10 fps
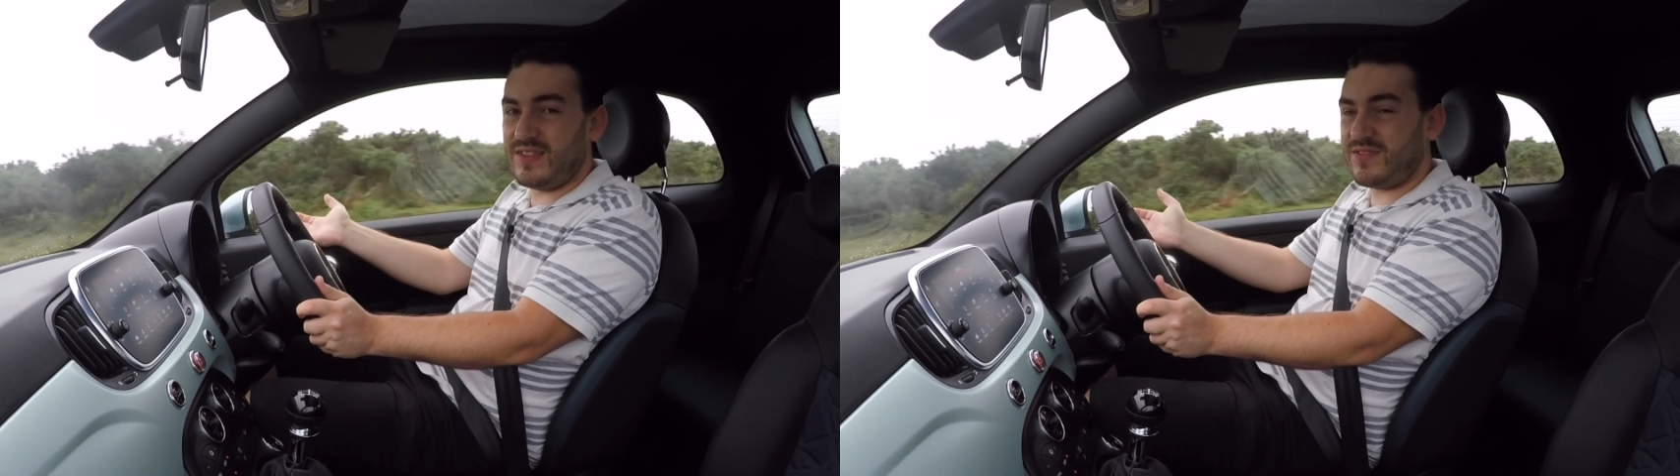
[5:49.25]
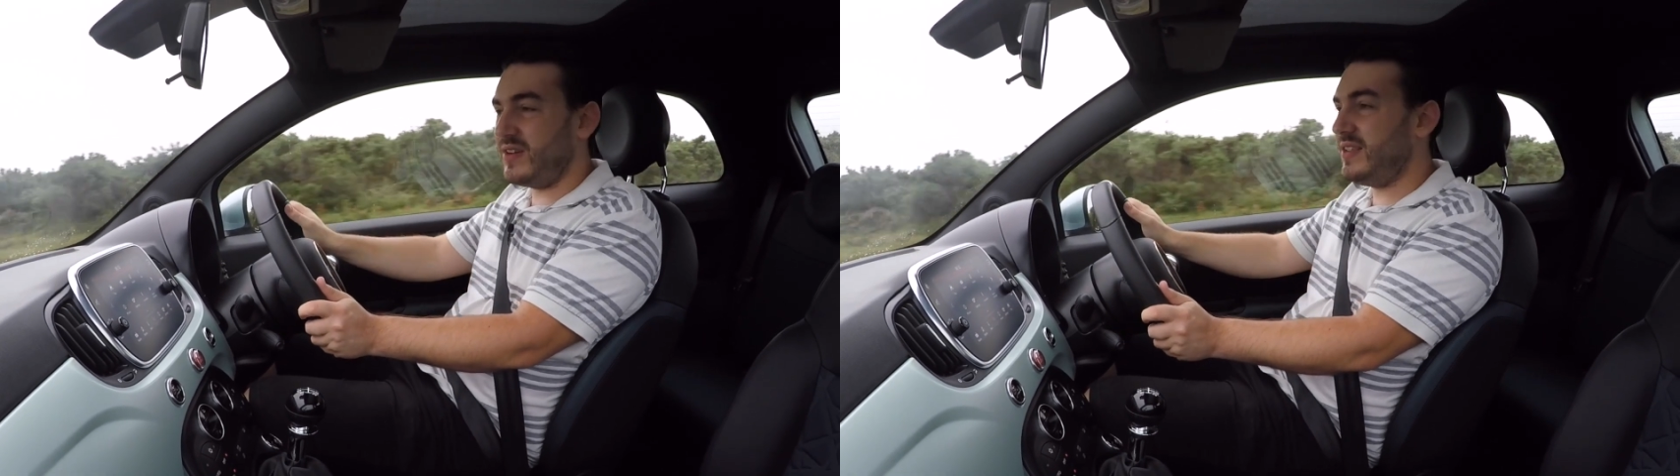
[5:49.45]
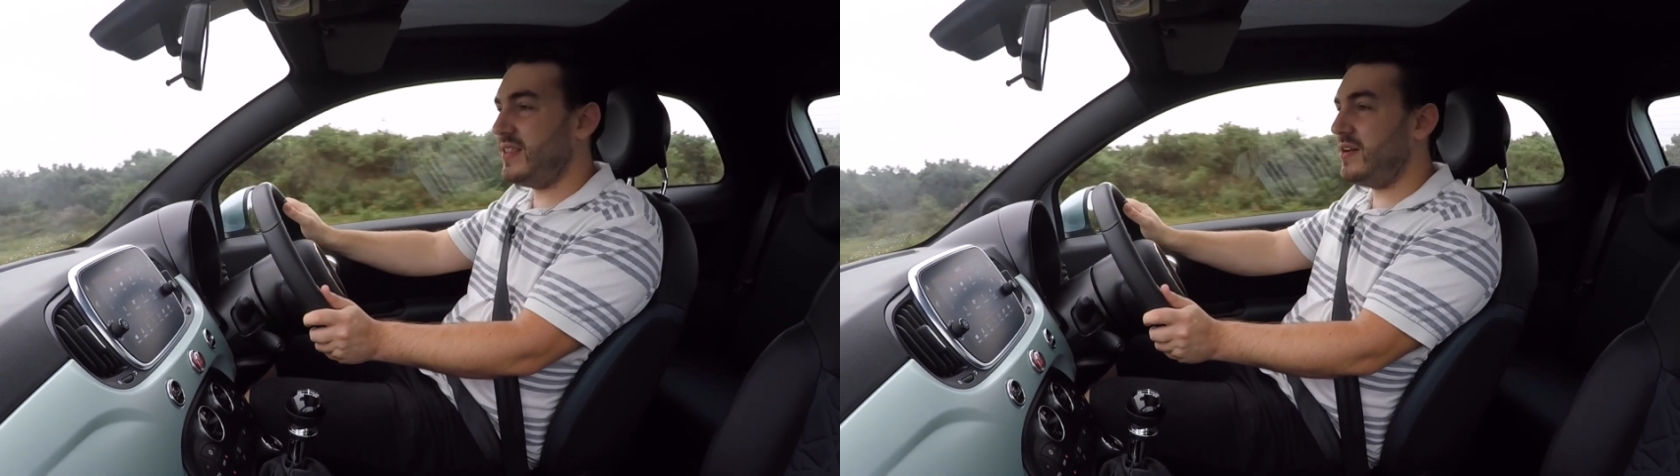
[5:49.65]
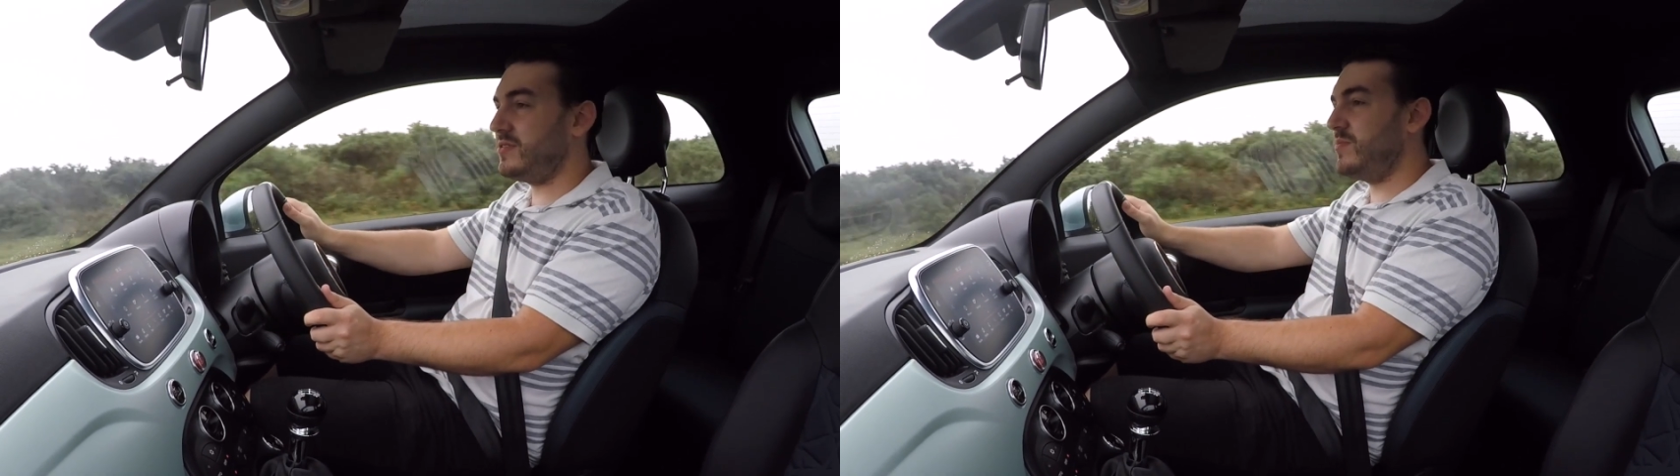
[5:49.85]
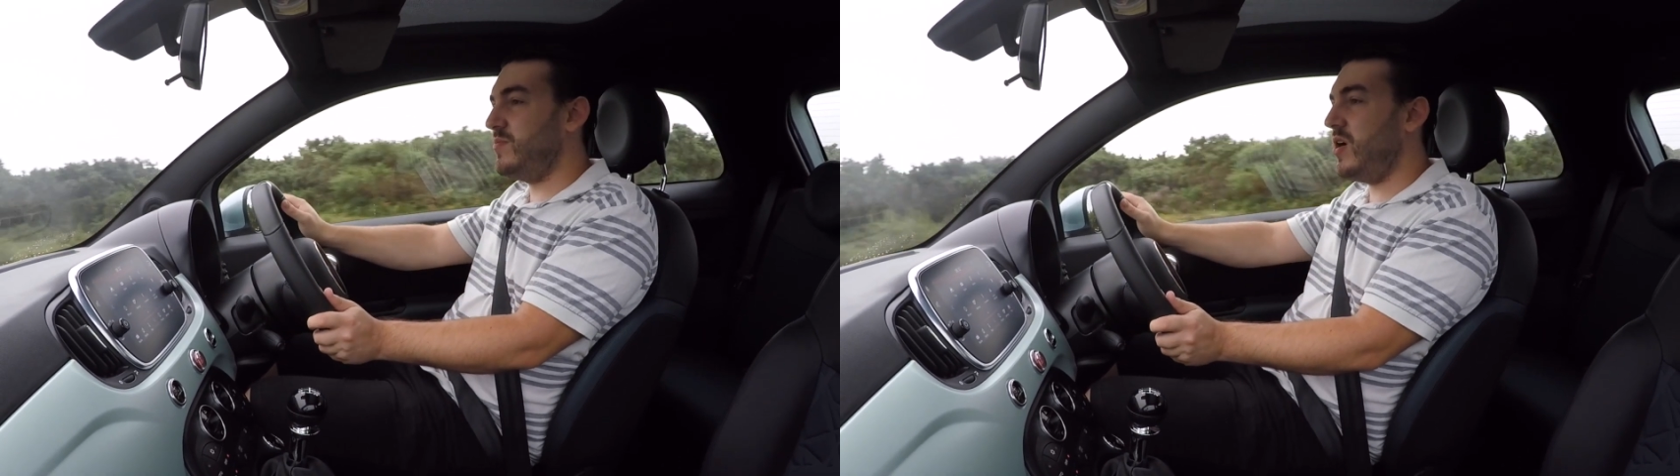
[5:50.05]

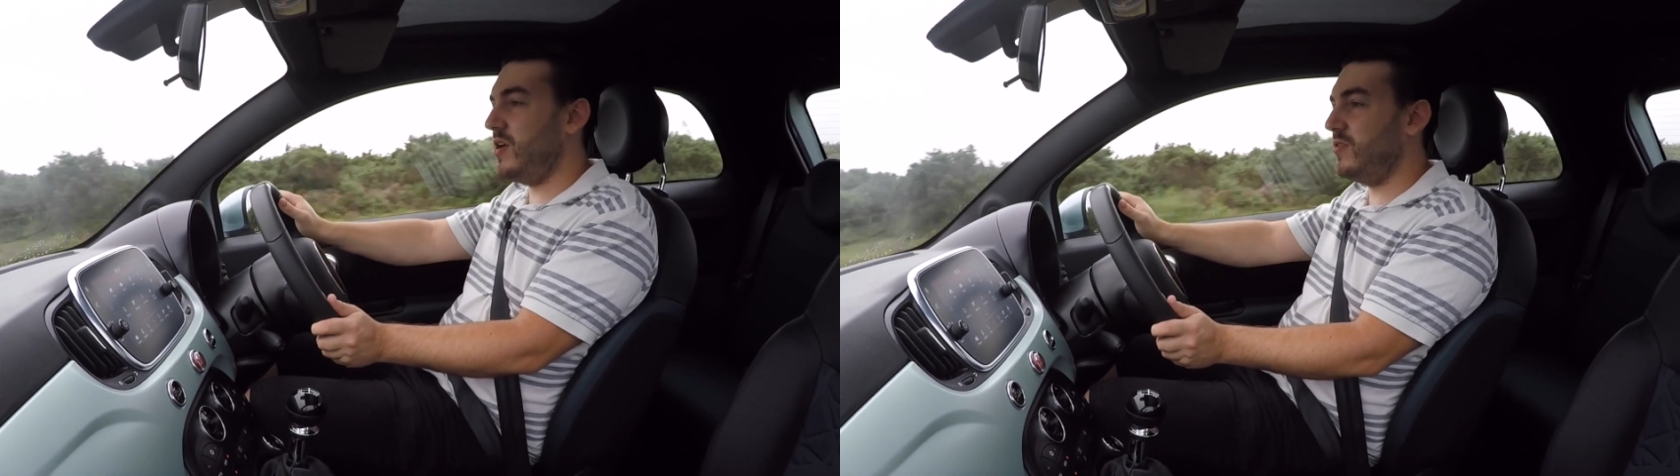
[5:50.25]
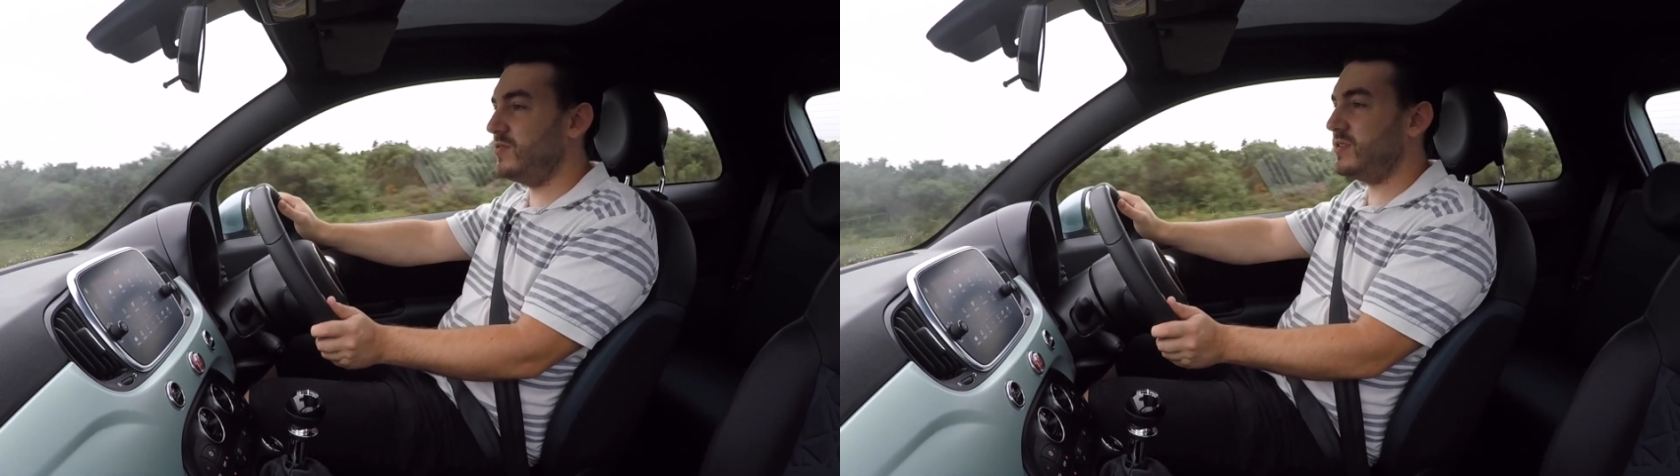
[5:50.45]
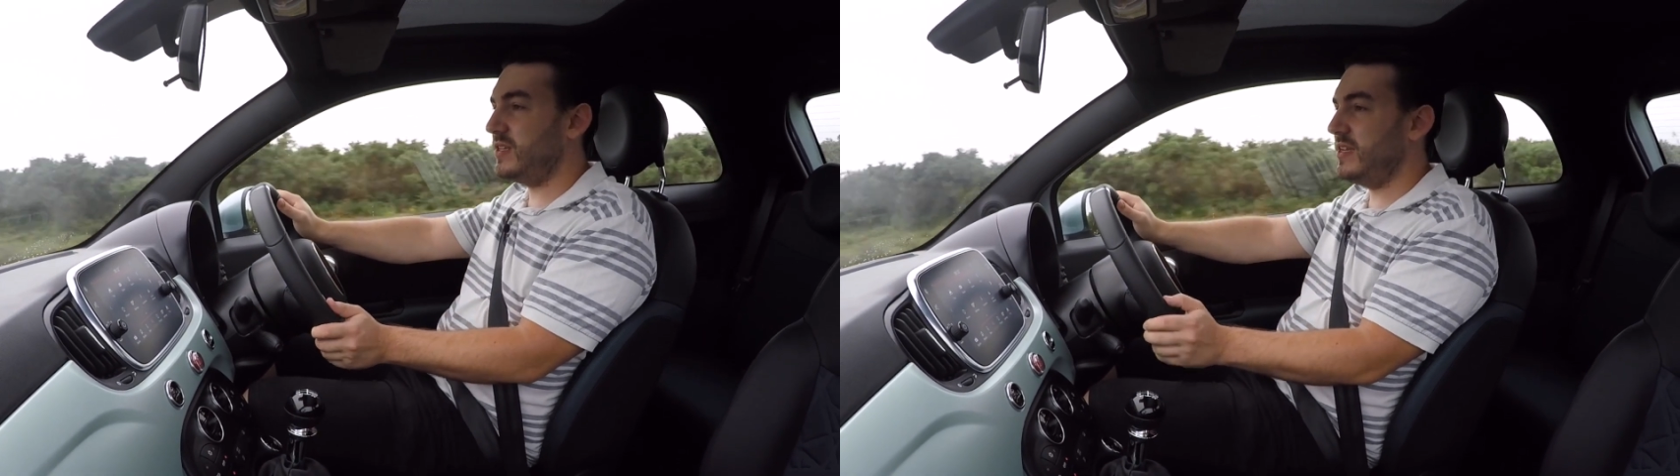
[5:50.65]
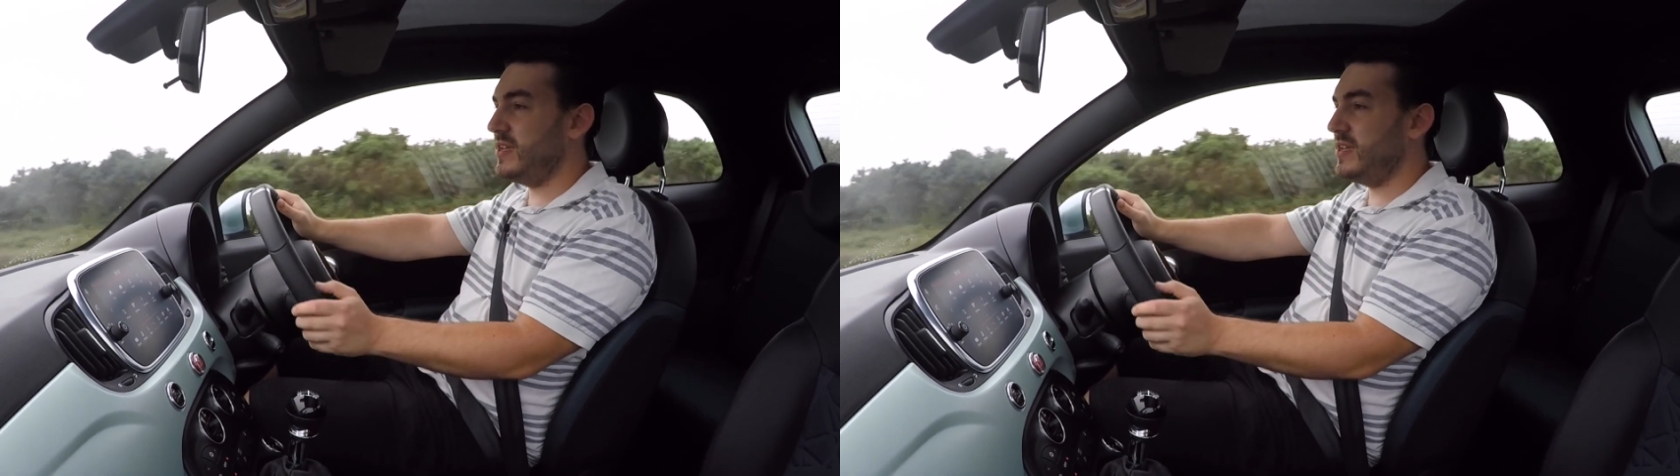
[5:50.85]
3,000 miles.